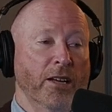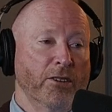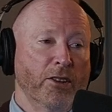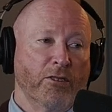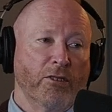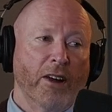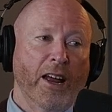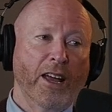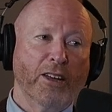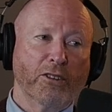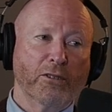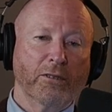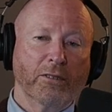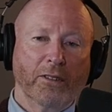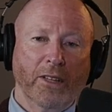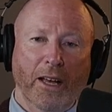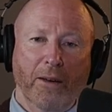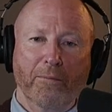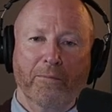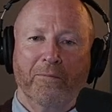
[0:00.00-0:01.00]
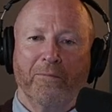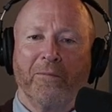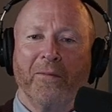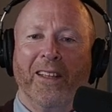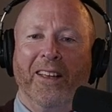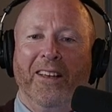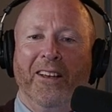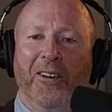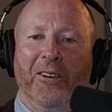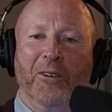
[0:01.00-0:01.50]
another A U alum,
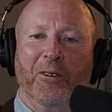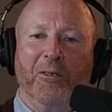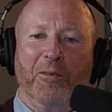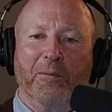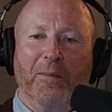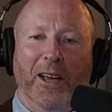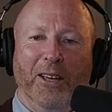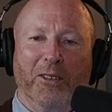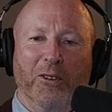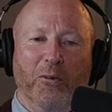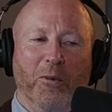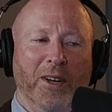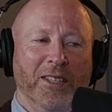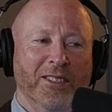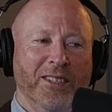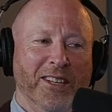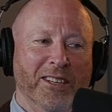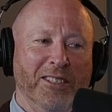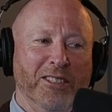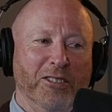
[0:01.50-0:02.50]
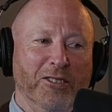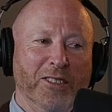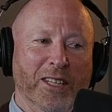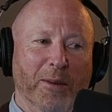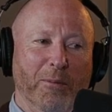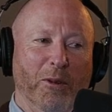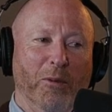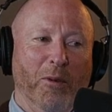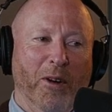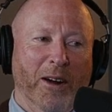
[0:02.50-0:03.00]
who met you once at a dinner
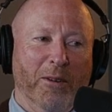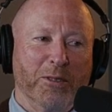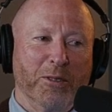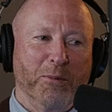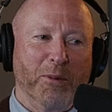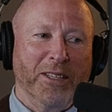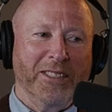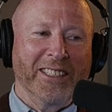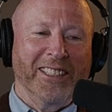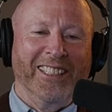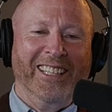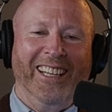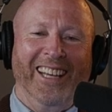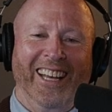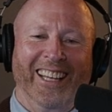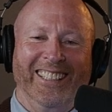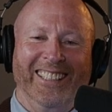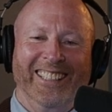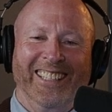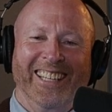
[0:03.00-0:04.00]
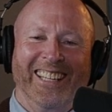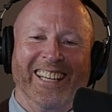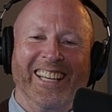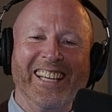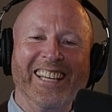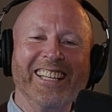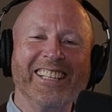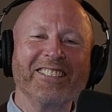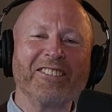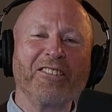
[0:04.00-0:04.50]
table where I was present.
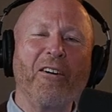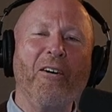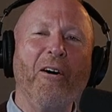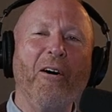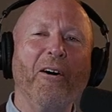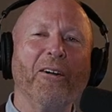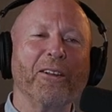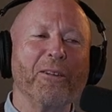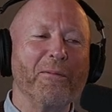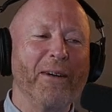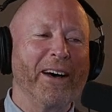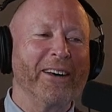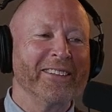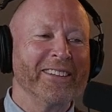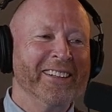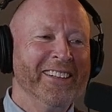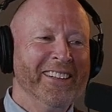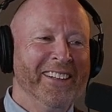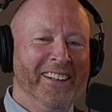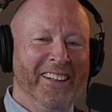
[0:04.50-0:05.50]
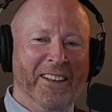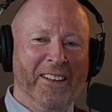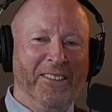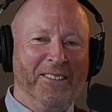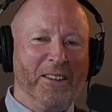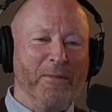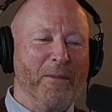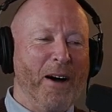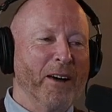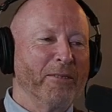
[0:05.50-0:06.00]
He is all about
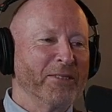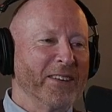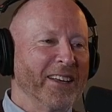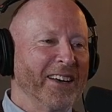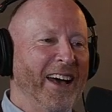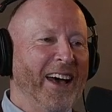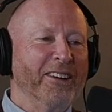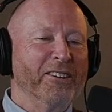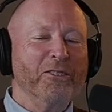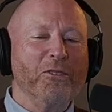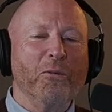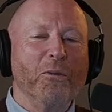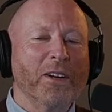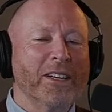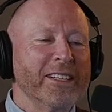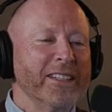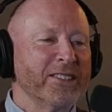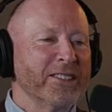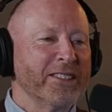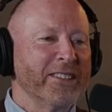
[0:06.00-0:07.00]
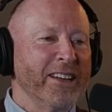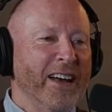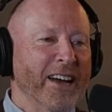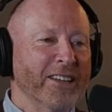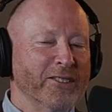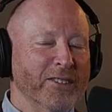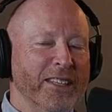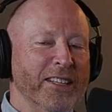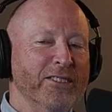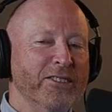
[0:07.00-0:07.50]
the mafia. I don't know mm. what it is in high
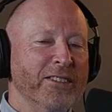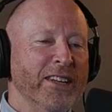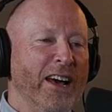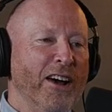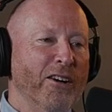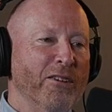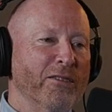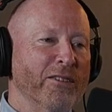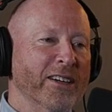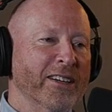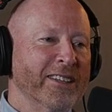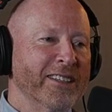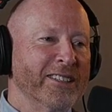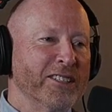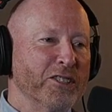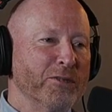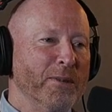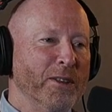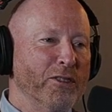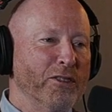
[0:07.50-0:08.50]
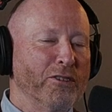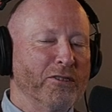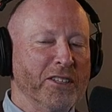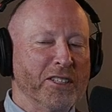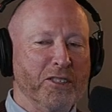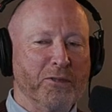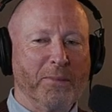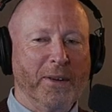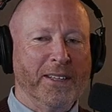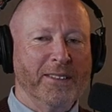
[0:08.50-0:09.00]
school. He's now uh, in his mid
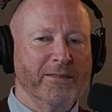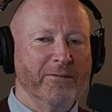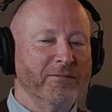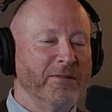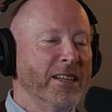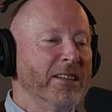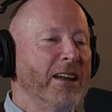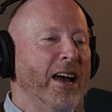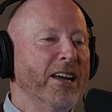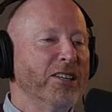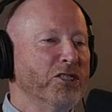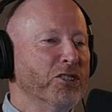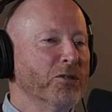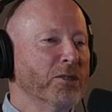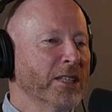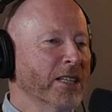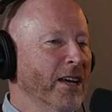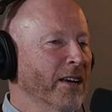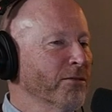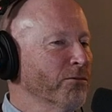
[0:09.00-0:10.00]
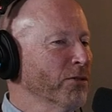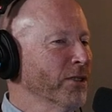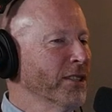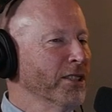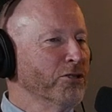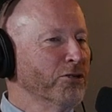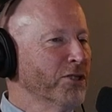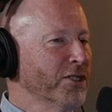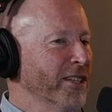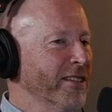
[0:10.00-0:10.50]
thirties, but in high school he got real
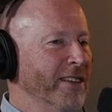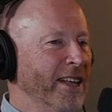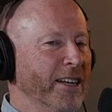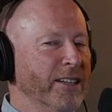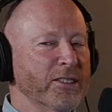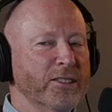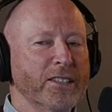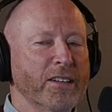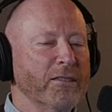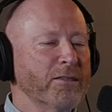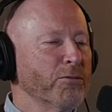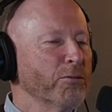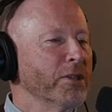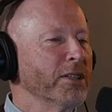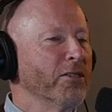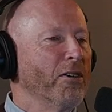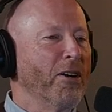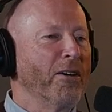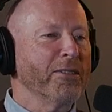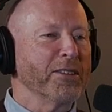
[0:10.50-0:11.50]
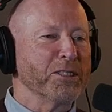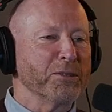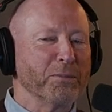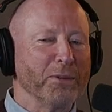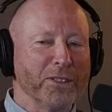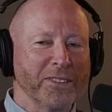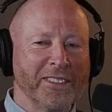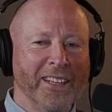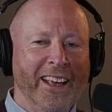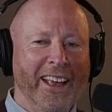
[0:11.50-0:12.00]
interested in that. He started reading all these
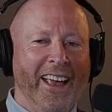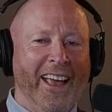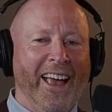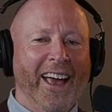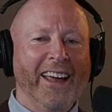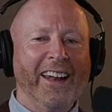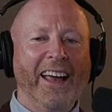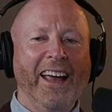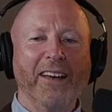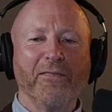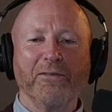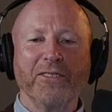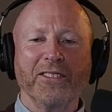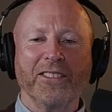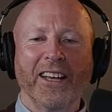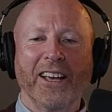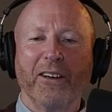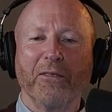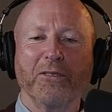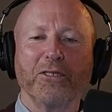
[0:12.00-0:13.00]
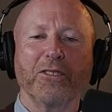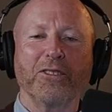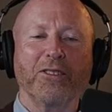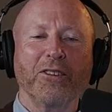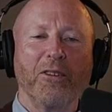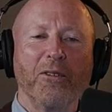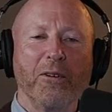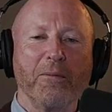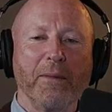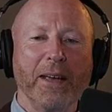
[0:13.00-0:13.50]
books. And I have to say I was
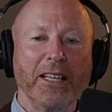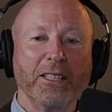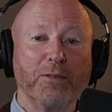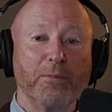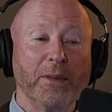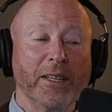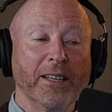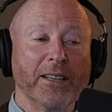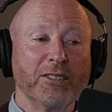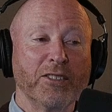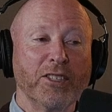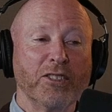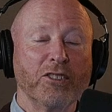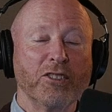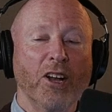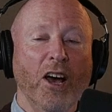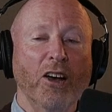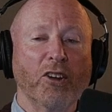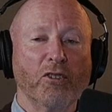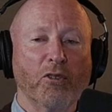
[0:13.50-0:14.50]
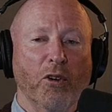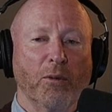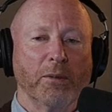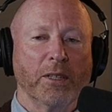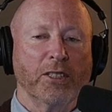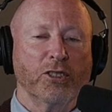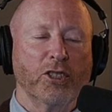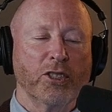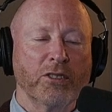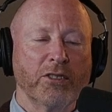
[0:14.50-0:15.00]
so amazed, because he's not
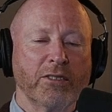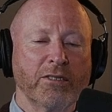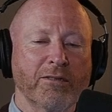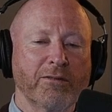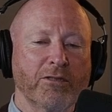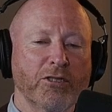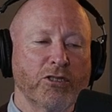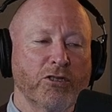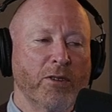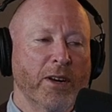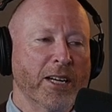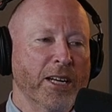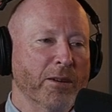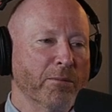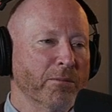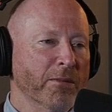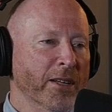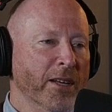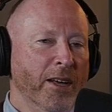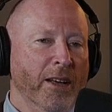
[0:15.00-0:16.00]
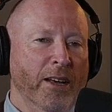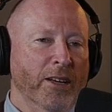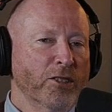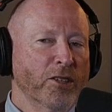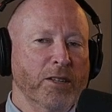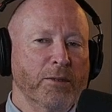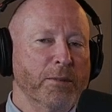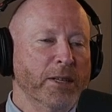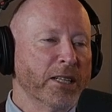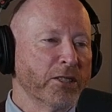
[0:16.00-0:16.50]
normally just straight up going
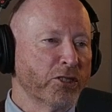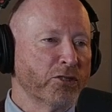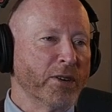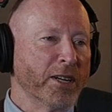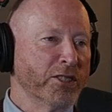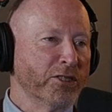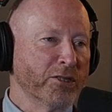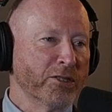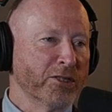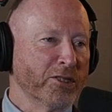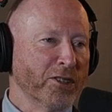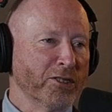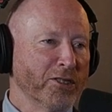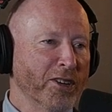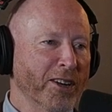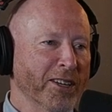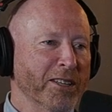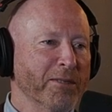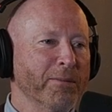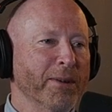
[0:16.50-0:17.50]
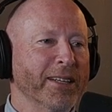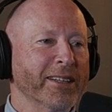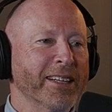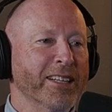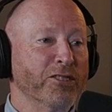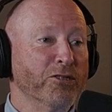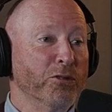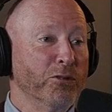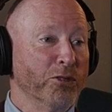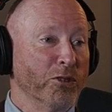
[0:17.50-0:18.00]
to meet a stranger and start talking, but
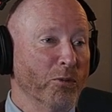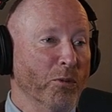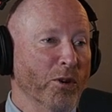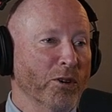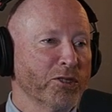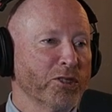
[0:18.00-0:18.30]
he knew who you were.